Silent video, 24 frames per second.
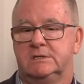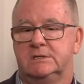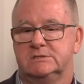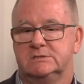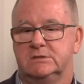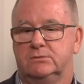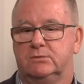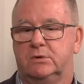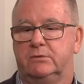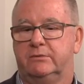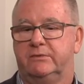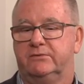
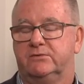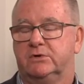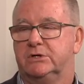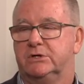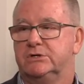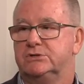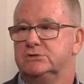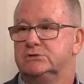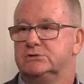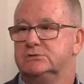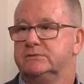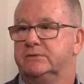So what we've got to
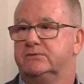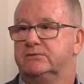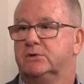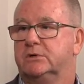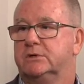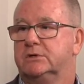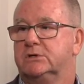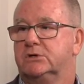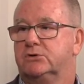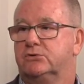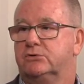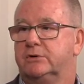do is we've got
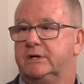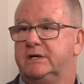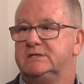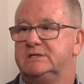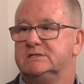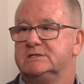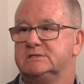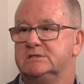to create a